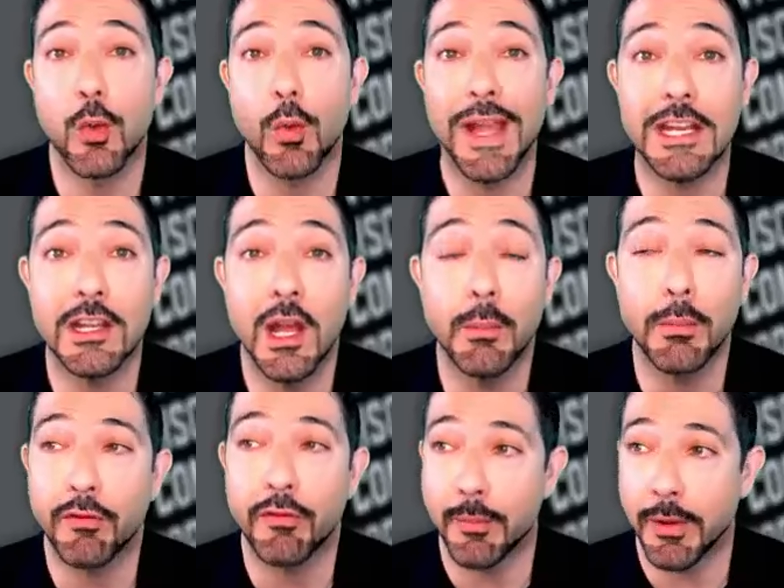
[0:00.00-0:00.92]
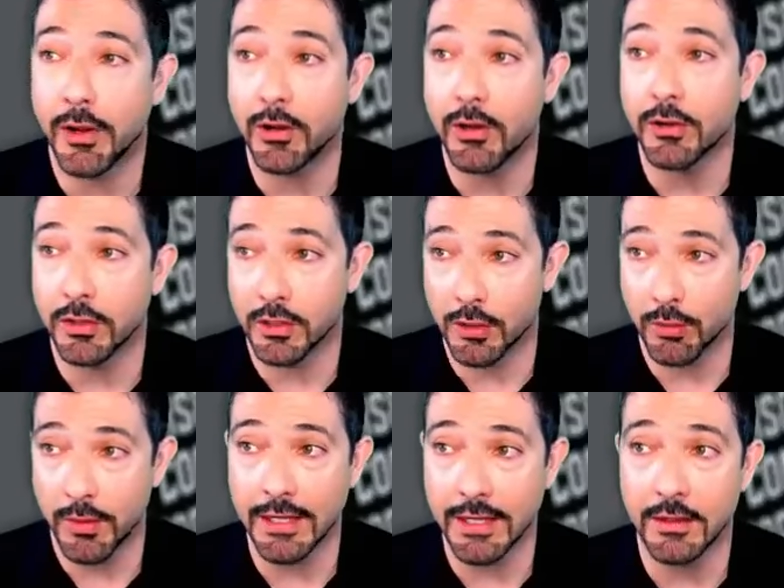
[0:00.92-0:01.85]
number from our Earth to
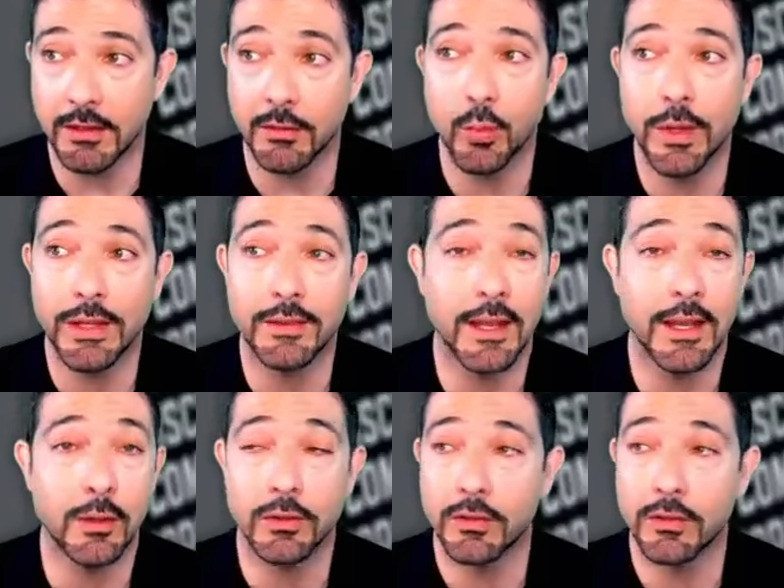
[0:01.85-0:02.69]
create these wind towers,